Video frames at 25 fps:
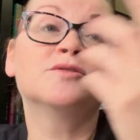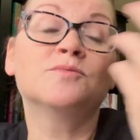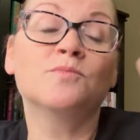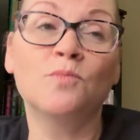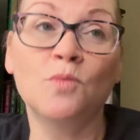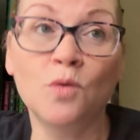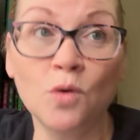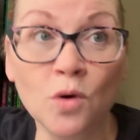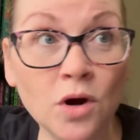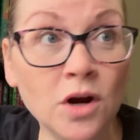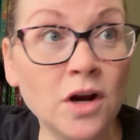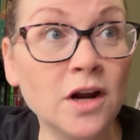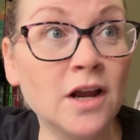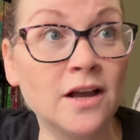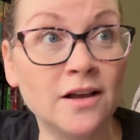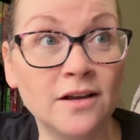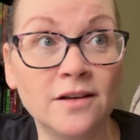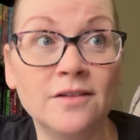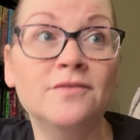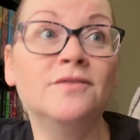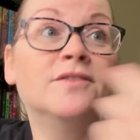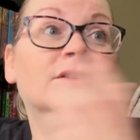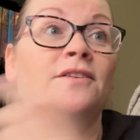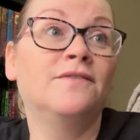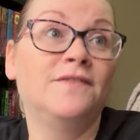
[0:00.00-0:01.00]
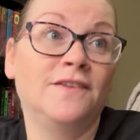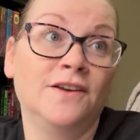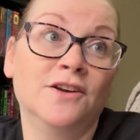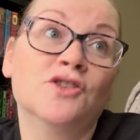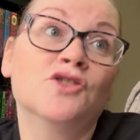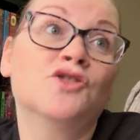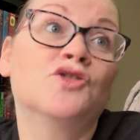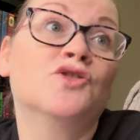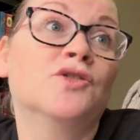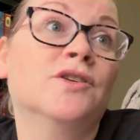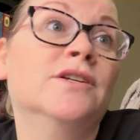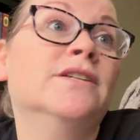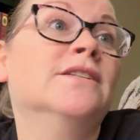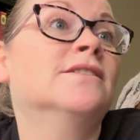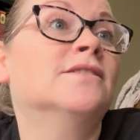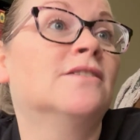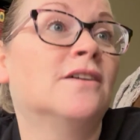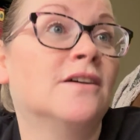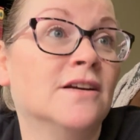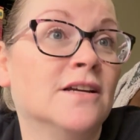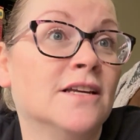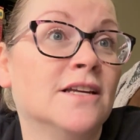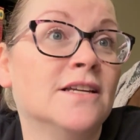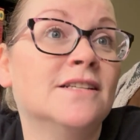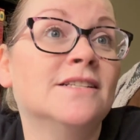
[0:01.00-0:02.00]
more of the Fear Street
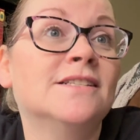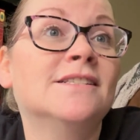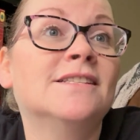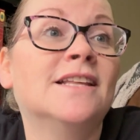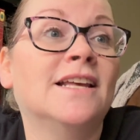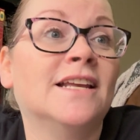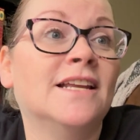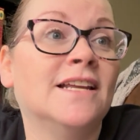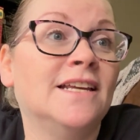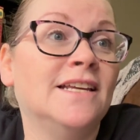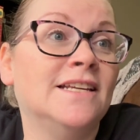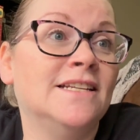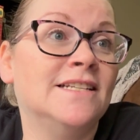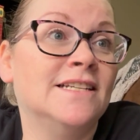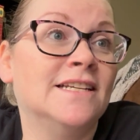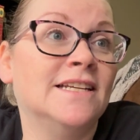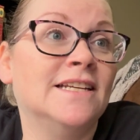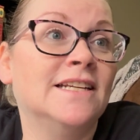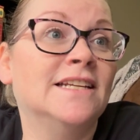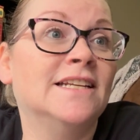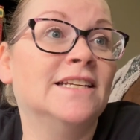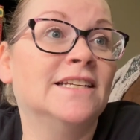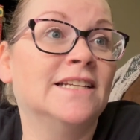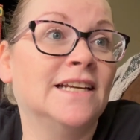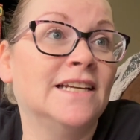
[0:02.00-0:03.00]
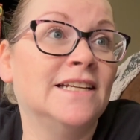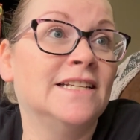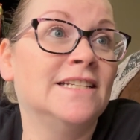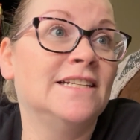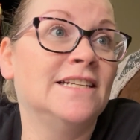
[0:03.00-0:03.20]
sagas that he did in